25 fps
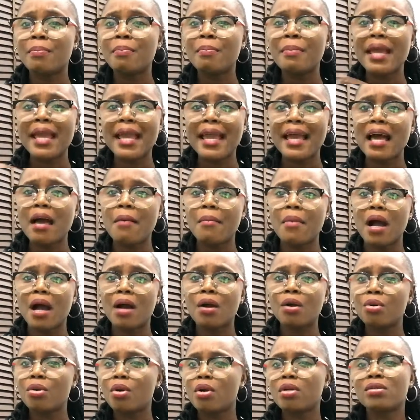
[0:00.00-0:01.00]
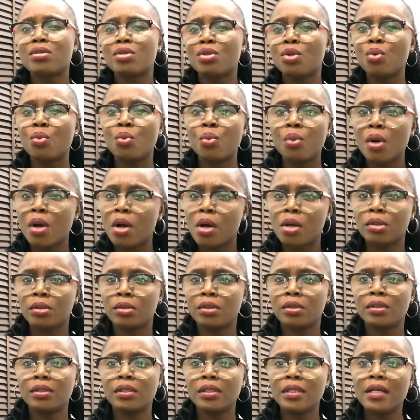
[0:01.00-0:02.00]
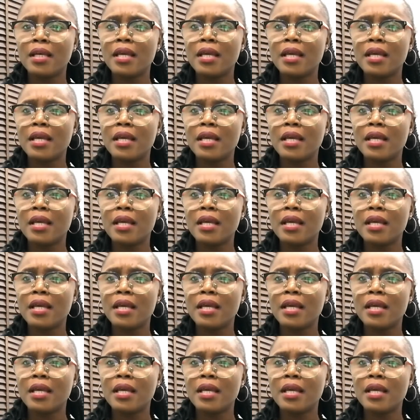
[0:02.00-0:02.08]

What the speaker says: mayhem across the world.